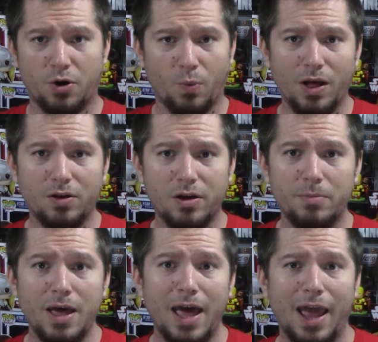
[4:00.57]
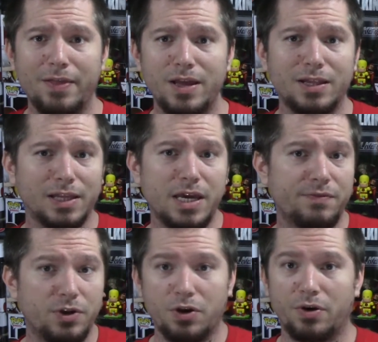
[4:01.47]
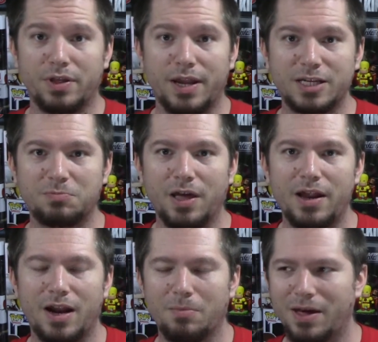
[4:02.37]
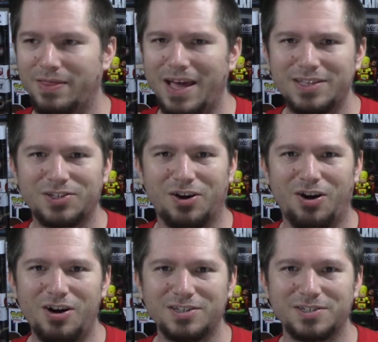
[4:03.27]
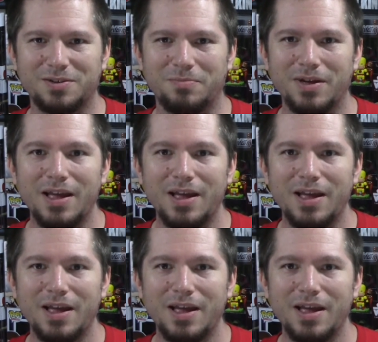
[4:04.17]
her welcome, and then leave and go to the next planet. And I'm like, that's awesome.